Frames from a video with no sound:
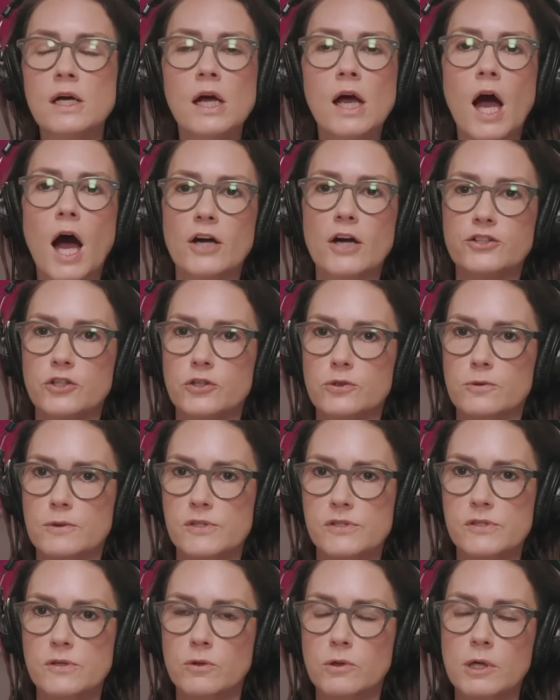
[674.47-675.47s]
a new
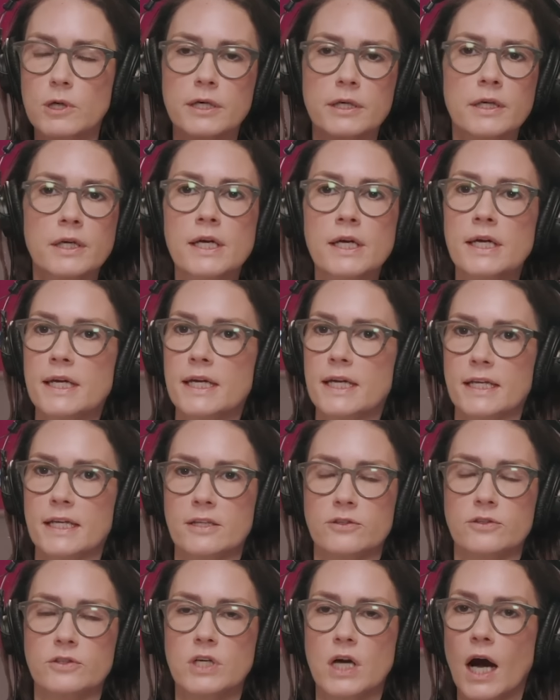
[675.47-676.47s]
resort
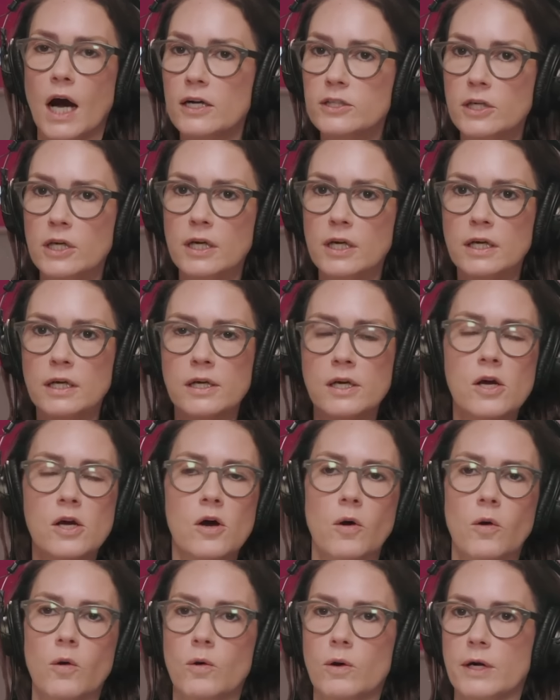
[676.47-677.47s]
in Qatar
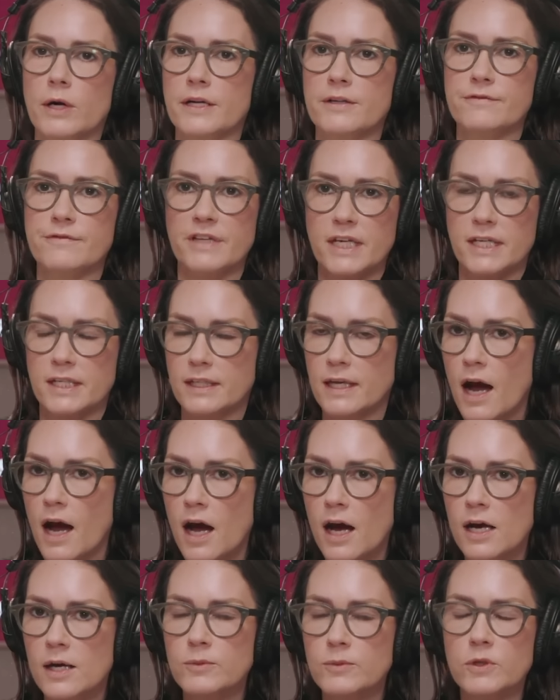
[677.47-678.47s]
or in
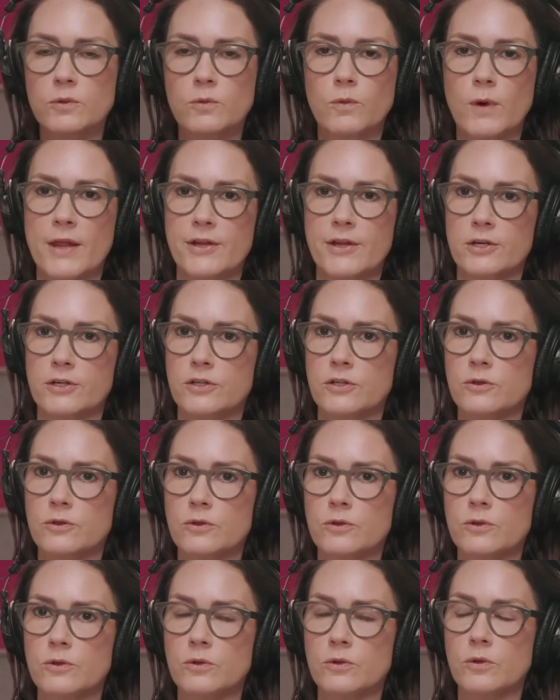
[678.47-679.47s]
Vietnam, whether
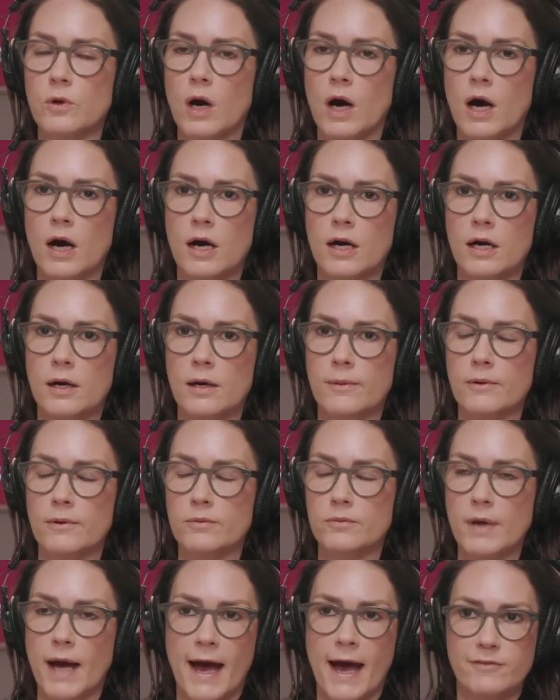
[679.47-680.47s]
you
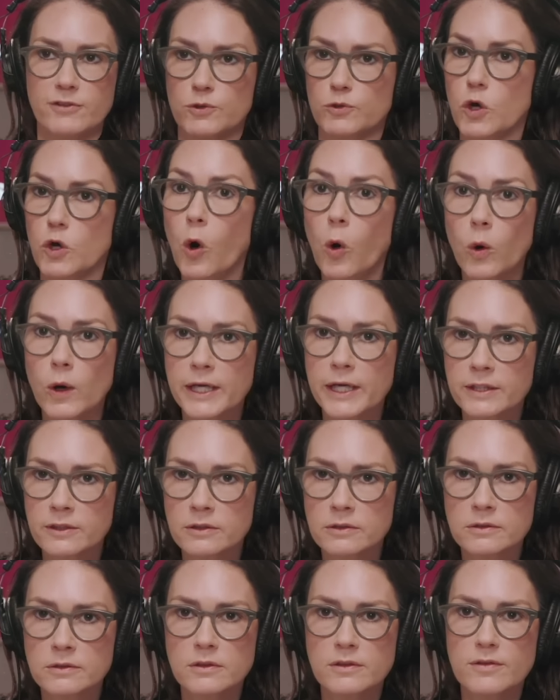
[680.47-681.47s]
have a
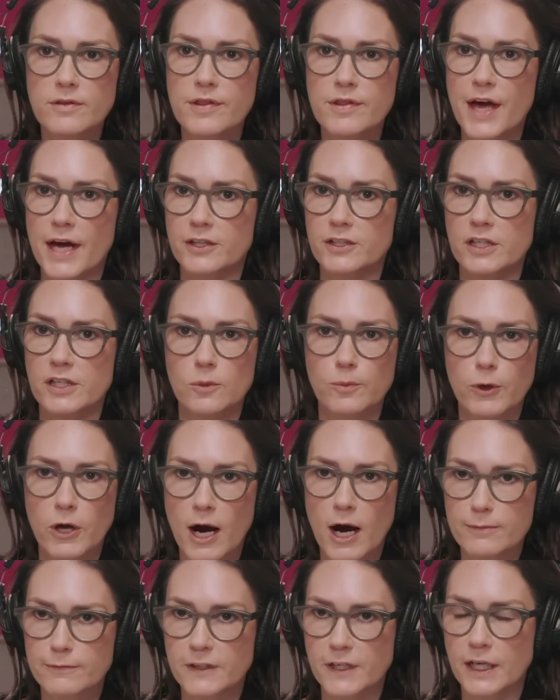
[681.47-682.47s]
coin that you're
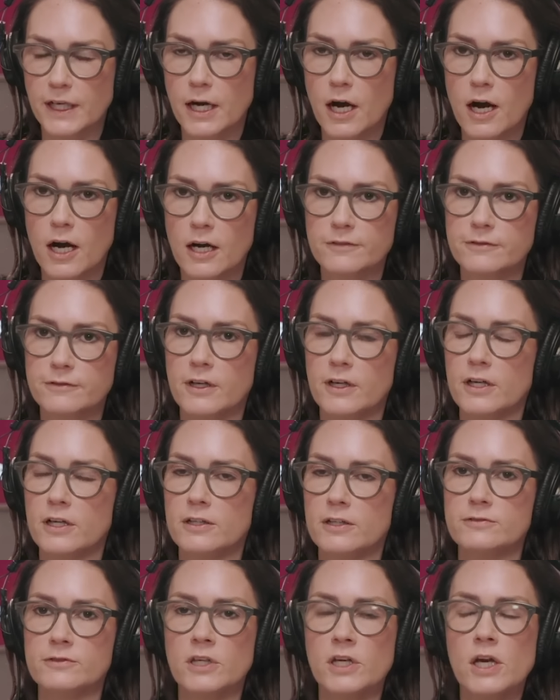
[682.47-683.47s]
profiting off
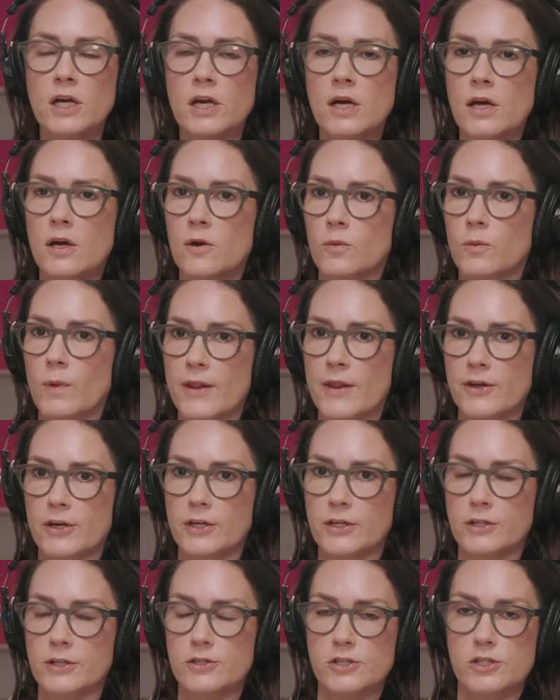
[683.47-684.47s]
of, whether
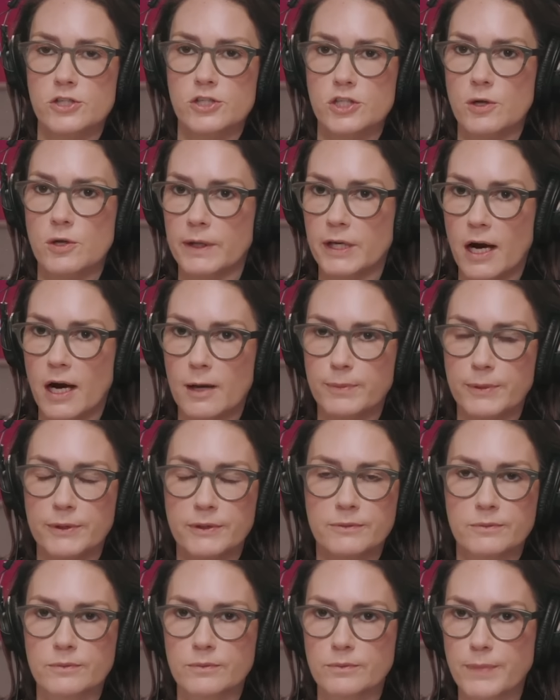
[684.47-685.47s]
you're just showing up
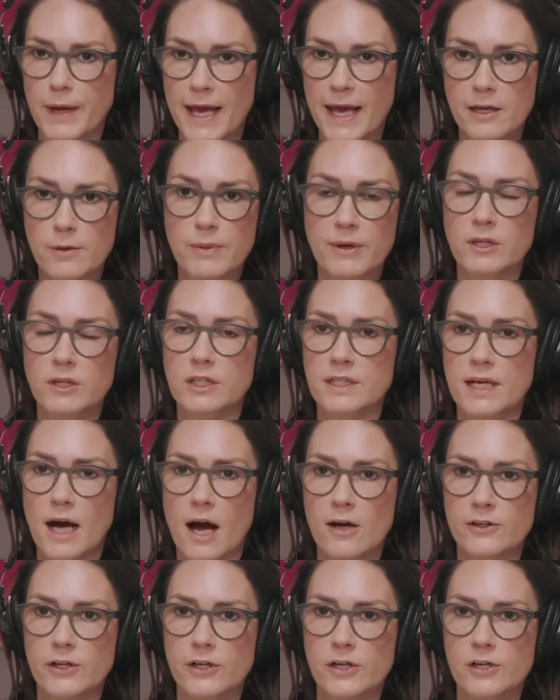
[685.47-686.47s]
and paying $1
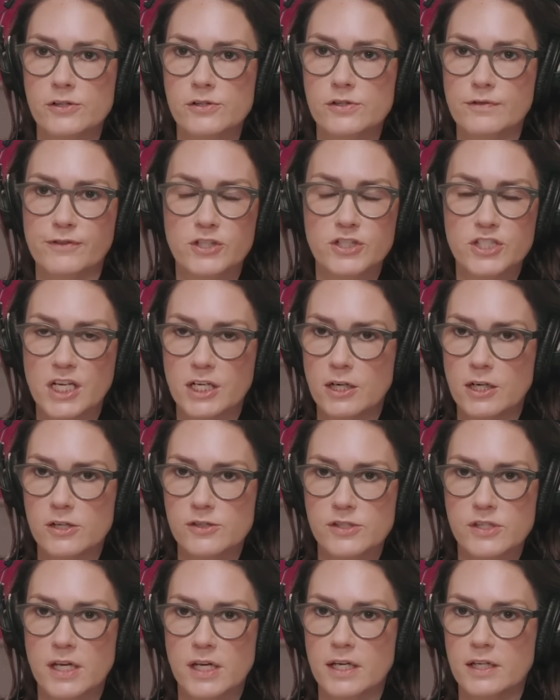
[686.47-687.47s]
million for dinner
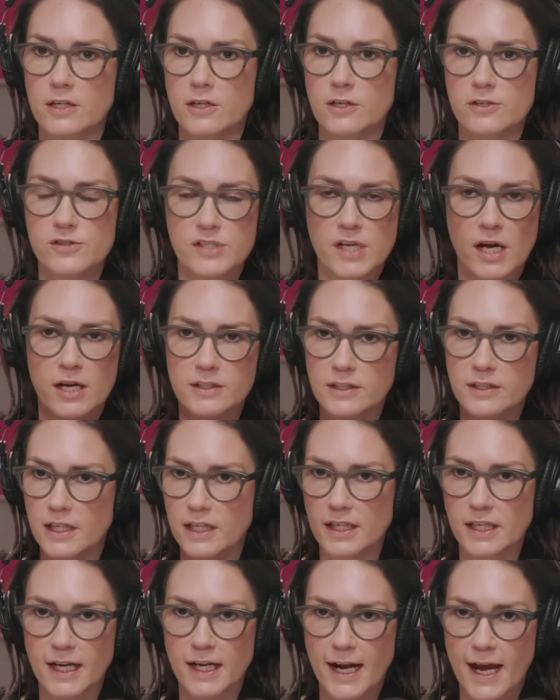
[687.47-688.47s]
so that your son
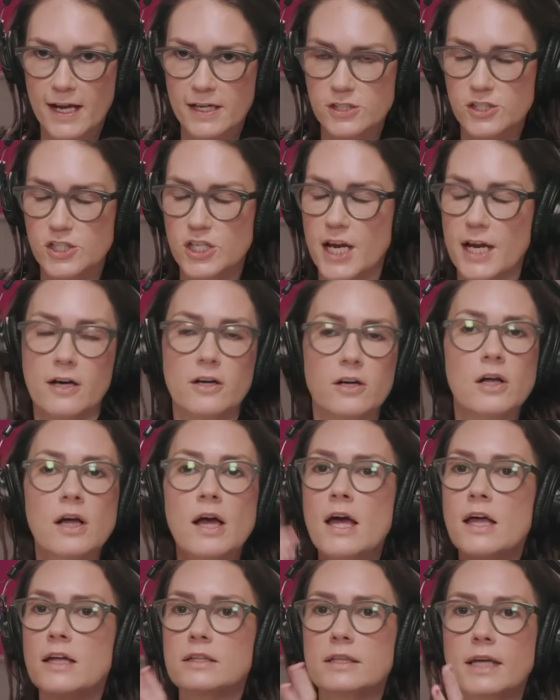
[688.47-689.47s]
can get out of jail.
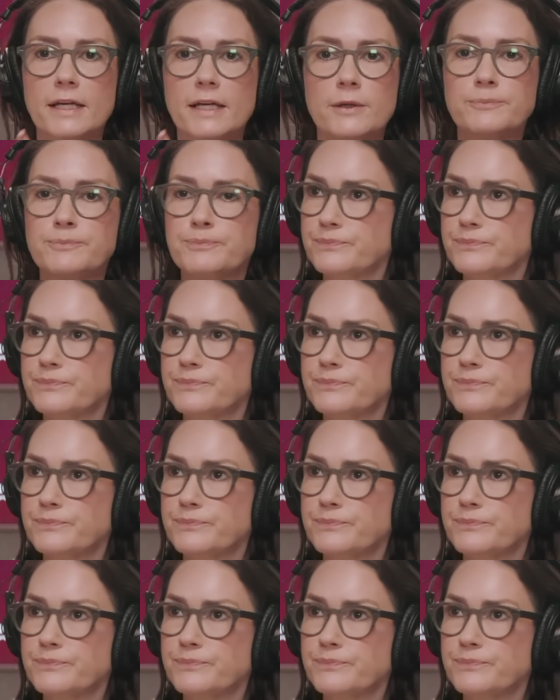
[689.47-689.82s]
Like,